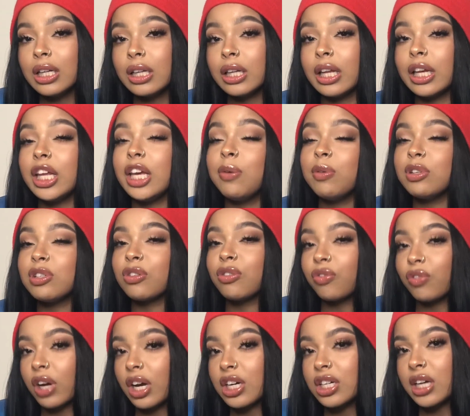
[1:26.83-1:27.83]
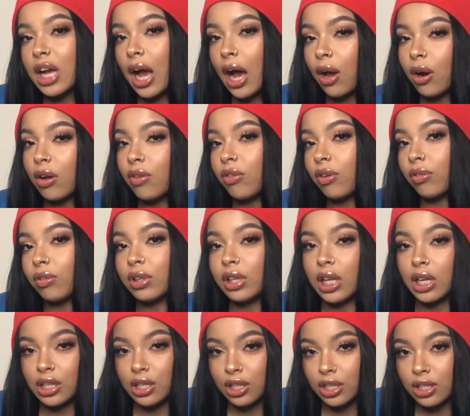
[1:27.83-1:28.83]
that he was fresh out of a
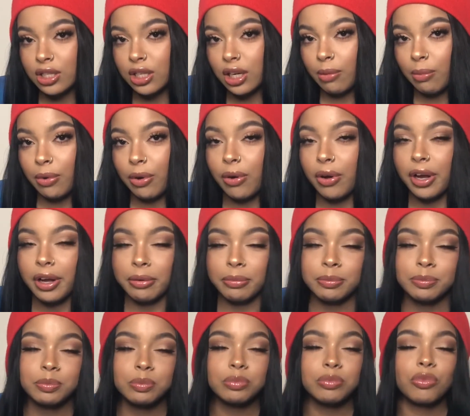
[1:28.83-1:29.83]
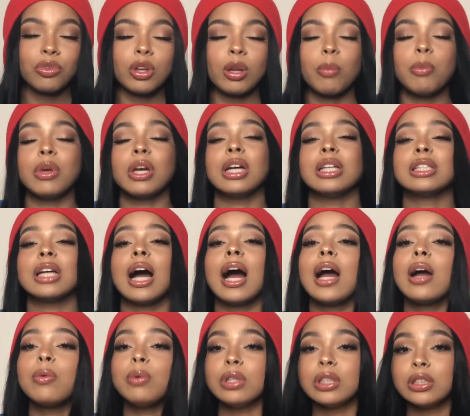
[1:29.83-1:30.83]
relationship, okay? Because
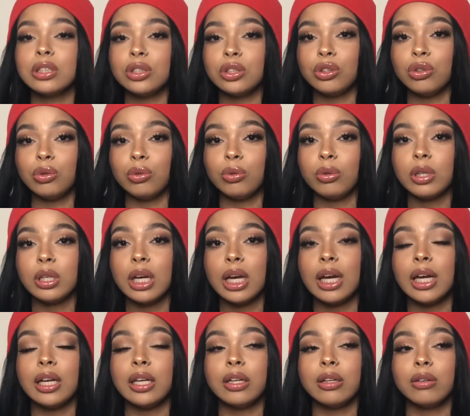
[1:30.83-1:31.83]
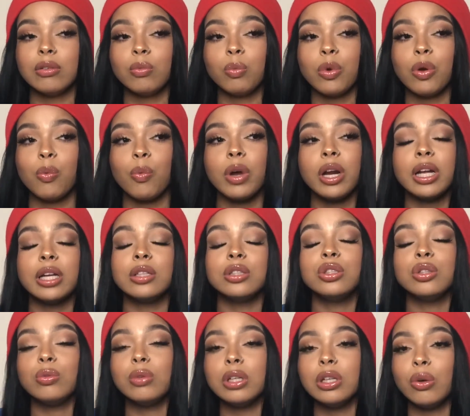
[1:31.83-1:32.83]
I was too. And we went
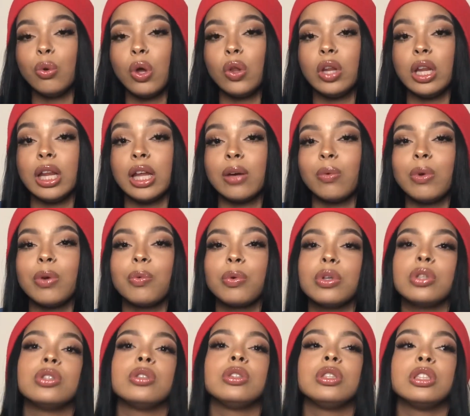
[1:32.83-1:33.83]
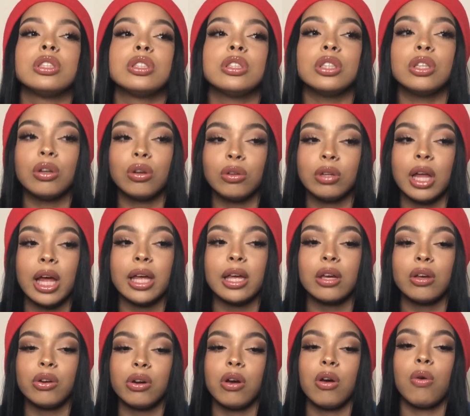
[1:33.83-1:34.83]
into it knowing that like we were still like,
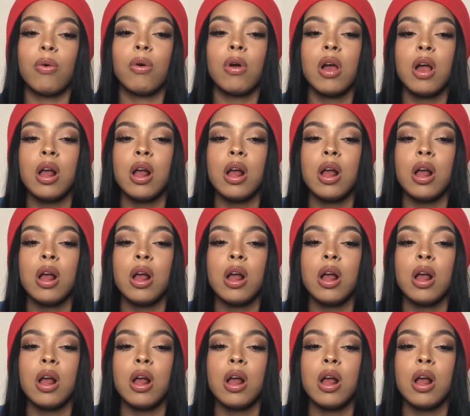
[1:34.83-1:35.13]
you know,